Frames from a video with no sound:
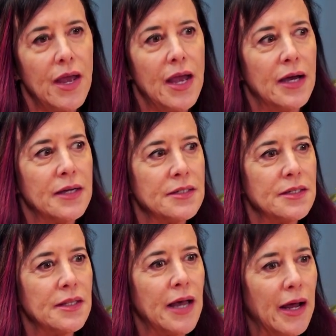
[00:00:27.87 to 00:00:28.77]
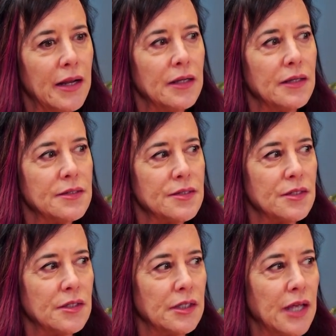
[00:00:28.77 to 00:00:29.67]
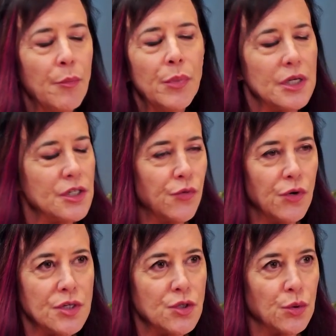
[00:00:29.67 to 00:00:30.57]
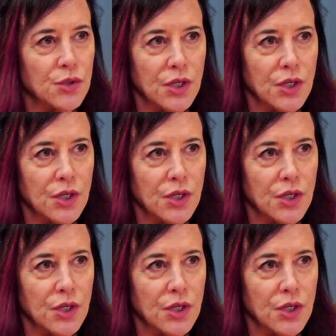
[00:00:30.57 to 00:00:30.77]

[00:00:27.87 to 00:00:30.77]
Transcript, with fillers: And that is the impetus for this whole